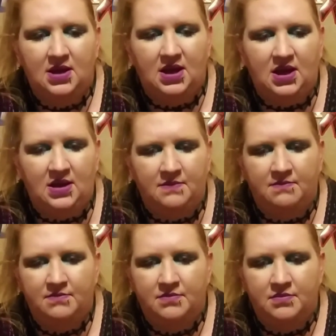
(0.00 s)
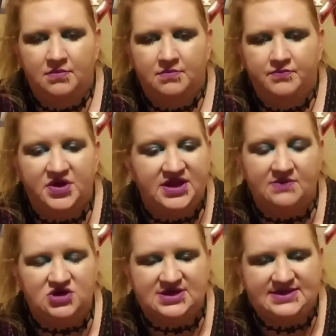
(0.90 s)
Um, but they were
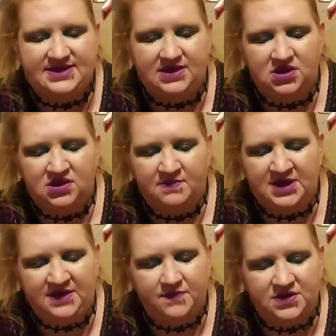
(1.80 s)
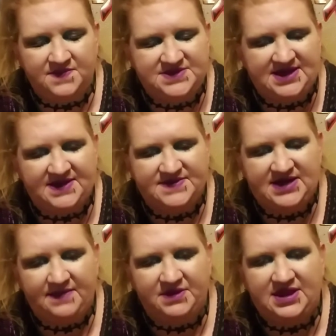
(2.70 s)
just stealing the money for themselves
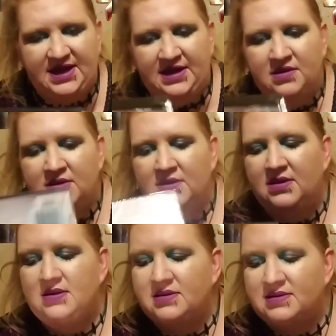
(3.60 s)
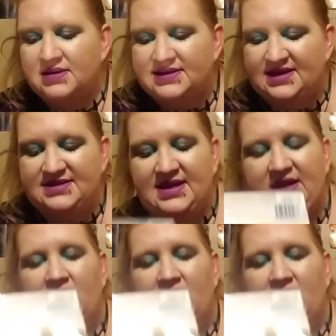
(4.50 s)
type of thing. Because that's like a